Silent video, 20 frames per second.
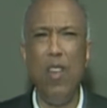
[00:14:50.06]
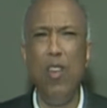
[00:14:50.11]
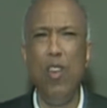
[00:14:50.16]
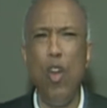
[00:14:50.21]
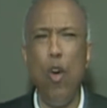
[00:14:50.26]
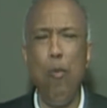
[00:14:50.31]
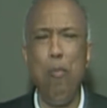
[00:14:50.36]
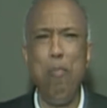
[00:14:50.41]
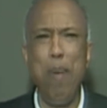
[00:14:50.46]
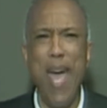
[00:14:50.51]

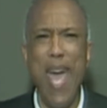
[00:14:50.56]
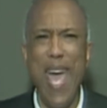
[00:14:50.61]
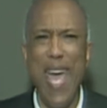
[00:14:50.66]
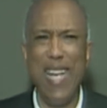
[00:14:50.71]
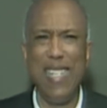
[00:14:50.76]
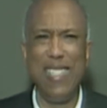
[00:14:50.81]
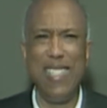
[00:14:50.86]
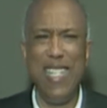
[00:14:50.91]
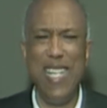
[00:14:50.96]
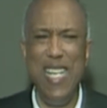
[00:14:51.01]
no
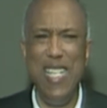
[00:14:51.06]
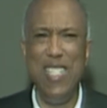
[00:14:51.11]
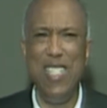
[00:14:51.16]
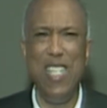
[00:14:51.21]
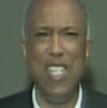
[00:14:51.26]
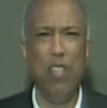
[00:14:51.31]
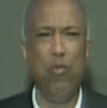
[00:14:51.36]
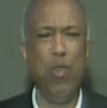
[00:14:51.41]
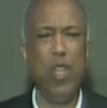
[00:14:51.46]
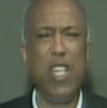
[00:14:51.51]
bad
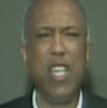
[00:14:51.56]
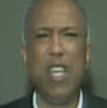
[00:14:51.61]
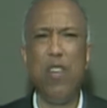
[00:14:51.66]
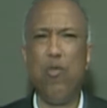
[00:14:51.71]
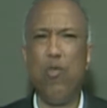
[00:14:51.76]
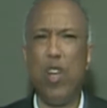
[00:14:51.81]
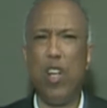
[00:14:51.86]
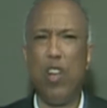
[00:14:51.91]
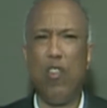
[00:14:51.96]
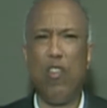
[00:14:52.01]
teaching. We
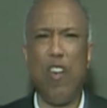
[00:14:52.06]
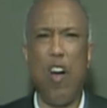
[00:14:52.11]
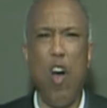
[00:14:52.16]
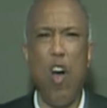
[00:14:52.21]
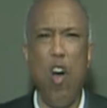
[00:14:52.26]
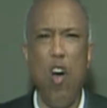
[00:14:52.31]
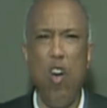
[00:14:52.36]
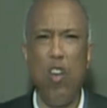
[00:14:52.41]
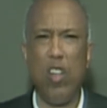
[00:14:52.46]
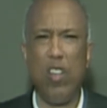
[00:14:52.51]
get rid of
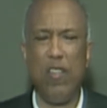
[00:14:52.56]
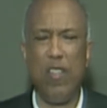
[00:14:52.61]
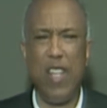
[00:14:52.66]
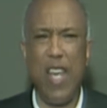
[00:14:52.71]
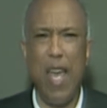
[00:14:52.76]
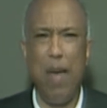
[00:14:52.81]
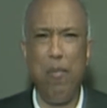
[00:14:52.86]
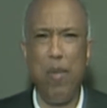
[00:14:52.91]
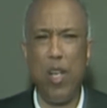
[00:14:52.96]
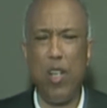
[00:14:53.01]
all of
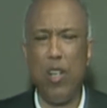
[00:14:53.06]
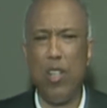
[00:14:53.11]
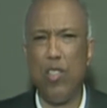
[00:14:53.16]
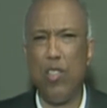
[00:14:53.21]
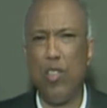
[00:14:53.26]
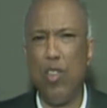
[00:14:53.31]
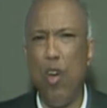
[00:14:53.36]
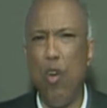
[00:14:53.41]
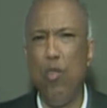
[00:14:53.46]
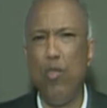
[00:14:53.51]
that
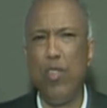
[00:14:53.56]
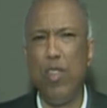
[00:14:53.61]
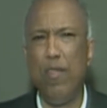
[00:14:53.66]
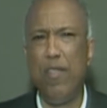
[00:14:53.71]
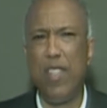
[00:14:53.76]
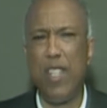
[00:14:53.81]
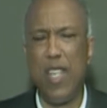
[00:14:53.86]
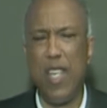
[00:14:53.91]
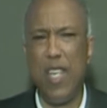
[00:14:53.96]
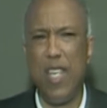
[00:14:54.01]
because those are
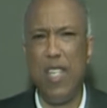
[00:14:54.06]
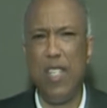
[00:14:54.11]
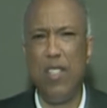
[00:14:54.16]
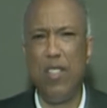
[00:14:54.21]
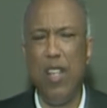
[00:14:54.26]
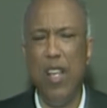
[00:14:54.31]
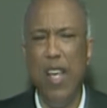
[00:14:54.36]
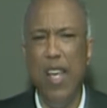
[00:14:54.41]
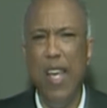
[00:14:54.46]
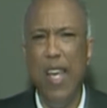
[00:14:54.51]

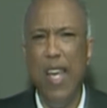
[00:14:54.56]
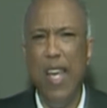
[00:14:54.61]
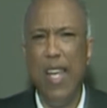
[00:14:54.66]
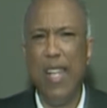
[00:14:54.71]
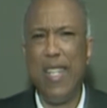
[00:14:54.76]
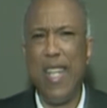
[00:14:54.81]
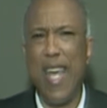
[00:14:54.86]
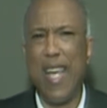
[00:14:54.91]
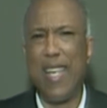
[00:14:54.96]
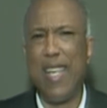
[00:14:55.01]
things
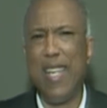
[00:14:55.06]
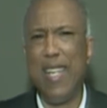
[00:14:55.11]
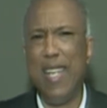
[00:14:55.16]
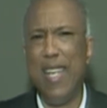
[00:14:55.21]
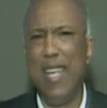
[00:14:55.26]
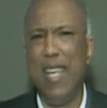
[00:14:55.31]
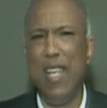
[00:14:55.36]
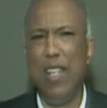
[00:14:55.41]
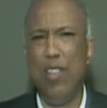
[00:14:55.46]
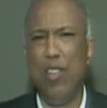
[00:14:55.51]
that can
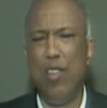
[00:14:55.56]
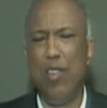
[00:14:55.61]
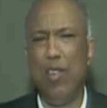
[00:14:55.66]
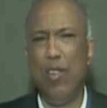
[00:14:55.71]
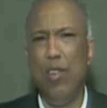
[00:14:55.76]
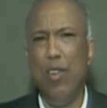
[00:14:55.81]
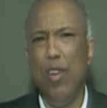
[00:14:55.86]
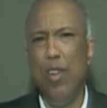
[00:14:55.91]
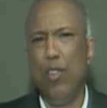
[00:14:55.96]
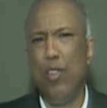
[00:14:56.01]

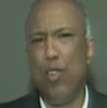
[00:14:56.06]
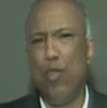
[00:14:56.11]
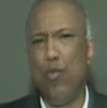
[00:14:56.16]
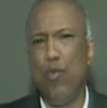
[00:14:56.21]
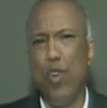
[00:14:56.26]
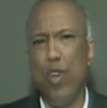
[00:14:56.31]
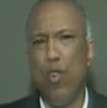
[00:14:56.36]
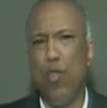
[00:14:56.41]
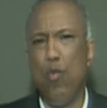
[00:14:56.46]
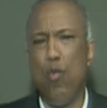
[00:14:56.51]
hinder the
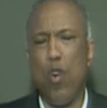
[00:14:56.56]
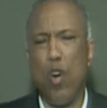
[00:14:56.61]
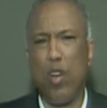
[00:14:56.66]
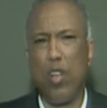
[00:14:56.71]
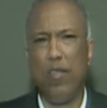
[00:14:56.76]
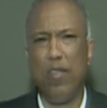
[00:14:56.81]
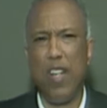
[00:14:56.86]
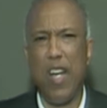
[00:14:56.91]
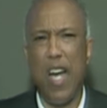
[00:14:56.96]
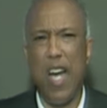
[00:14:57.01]
real
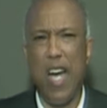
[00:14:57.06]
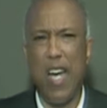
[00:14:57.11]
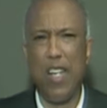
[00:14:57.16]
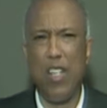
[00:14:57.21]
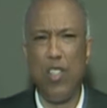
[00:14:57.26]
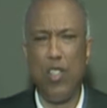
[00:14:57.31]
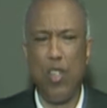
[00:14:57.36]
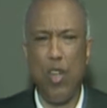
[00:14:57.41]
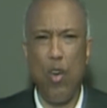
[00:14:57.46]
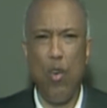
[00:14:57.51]
work of
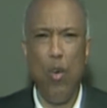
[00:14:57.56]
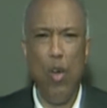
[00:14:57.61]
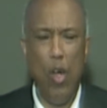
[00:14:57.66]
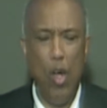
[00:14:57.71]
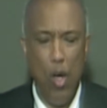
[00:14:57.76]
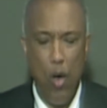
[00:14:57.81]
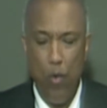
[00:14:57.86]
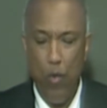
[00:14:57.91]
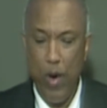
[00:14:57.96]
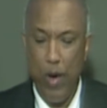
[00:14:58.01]
God. And so
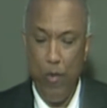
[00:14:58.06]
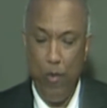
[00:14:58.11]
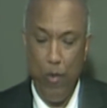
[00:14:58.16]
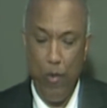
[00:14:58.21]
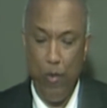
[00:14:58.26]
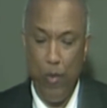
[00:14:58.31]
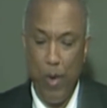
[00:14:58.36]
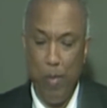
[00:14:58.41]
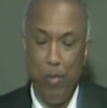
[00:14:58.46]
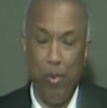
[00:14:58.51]

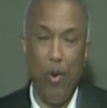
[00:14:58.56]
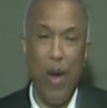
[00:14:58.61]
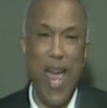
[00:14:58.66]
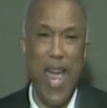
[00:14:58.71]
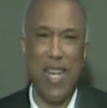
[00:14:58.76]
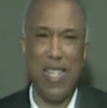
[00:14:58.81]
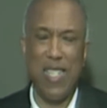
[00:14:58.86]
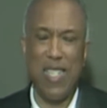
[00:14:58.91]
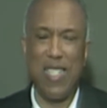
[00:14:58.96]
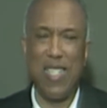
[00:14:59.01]
We
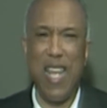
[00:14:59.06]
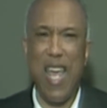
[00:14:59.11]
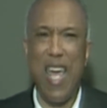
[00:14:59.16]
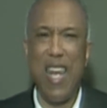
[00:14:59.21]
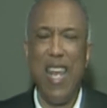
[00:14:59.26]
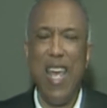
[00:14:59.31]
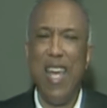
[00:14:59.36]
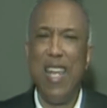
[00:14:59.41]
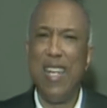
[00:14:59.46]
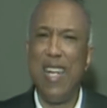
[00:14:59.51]
practice
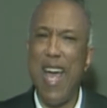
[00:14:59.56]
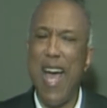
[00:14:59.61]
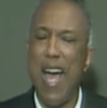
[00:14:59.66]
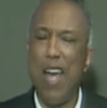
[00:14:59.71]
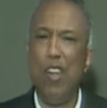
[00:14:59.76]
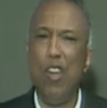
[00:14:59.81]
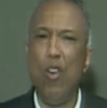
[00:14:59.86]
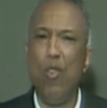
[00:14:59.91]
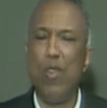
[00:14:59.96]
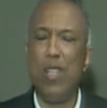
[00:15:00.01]
that. Now,
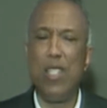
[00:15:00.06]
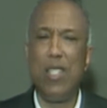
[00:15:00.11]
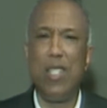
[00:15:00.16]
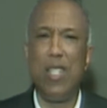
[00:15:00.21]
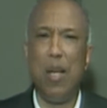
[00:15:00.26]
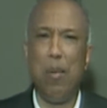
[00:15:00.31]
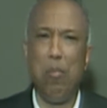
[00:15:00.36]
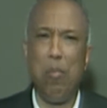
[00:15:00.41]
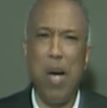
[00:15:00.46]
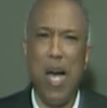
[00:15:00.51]
I know it's
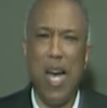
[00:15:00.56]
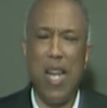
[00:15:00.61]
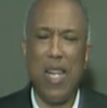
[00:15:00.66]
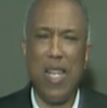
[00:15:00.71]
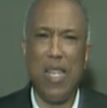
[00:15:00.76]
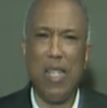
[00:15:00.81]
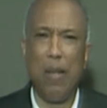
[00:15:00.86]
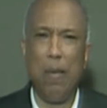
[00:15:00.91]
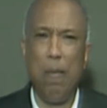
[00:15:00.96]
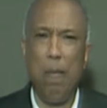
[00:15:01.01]

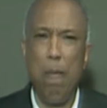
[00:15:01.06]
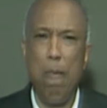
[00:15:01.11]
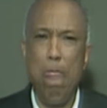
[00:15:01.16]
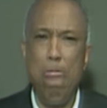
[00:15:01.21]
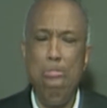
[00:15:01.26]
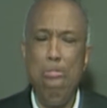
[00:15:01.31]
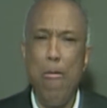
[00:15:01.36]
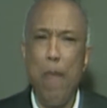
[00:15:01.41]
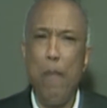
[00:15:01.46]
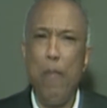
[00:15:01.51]
symbolic,
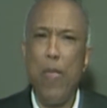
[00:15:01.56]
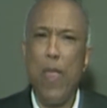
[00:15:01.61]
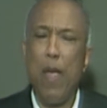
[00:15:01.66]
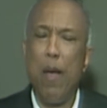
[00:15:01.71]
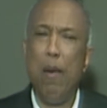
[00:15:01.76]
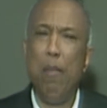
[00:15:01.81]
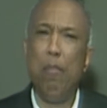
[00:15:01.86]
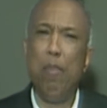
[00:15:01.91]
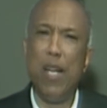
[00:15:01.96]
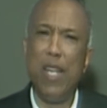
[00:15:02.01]

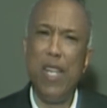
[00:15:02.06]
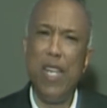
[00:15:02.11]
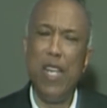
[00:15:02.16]
but